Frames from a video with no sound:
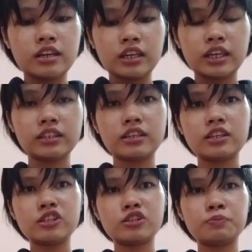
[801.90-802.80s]
it
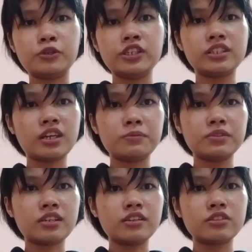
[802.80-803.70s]
is pure
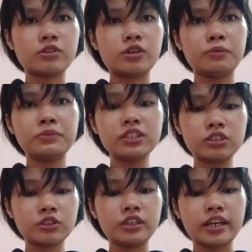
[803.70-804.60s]
substance or
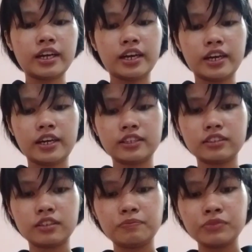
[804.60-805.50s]
mixture,
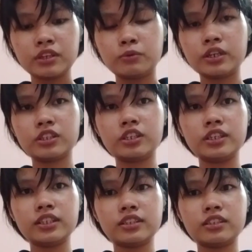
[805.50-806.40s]
and whether
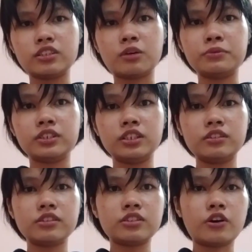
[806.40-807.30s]
it is
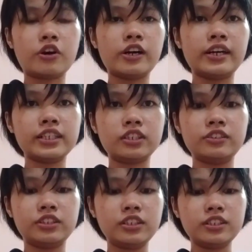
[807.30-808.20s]
homogeneous or
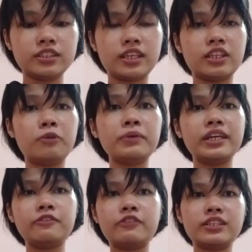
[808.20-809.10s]
heterogeneous, and how
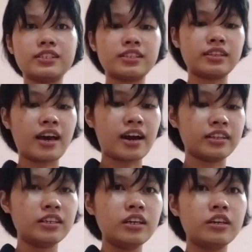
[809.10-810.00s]
many phases it had
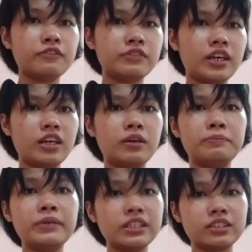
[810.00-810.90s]
if they
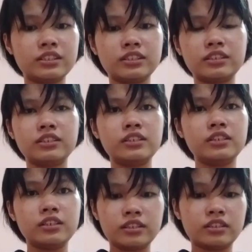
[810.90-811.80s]
mix
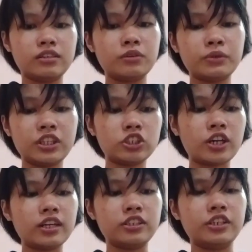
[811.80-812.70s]
with each
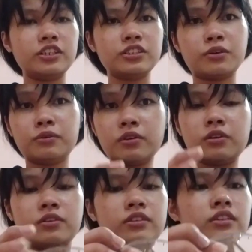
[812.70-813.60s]
other. So
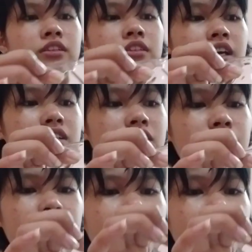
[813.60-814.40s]
let's